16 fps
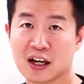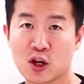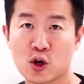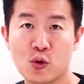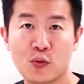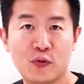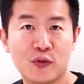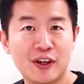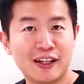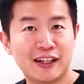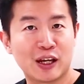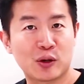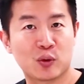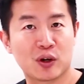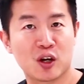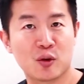and hopefully
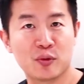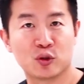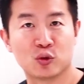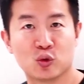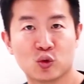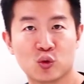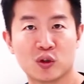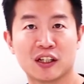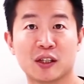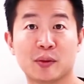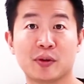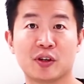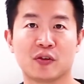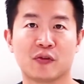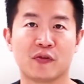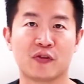that will help me to do a little
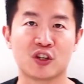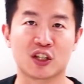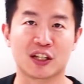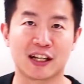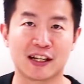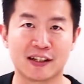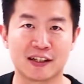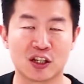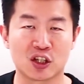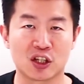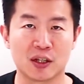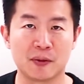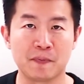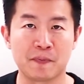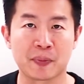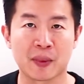bit of
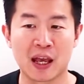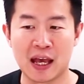visualization.